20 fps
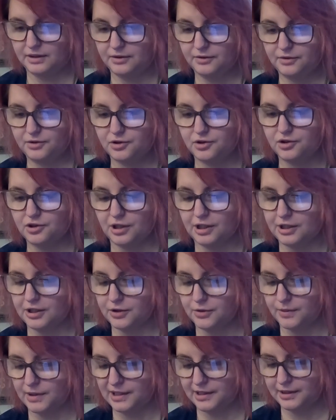I know it's
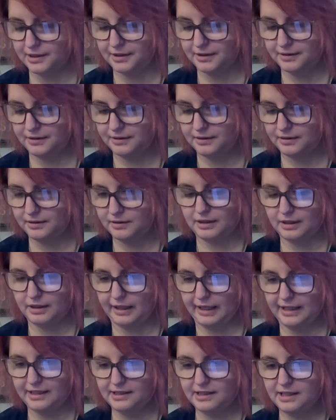January. Is it
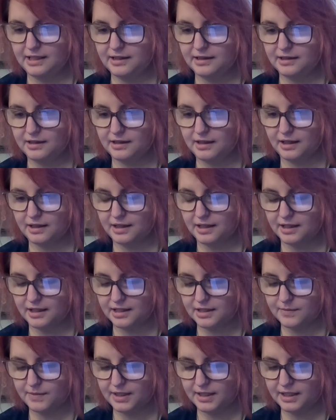18th, I think
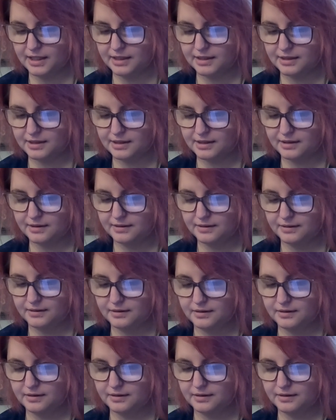is my guess.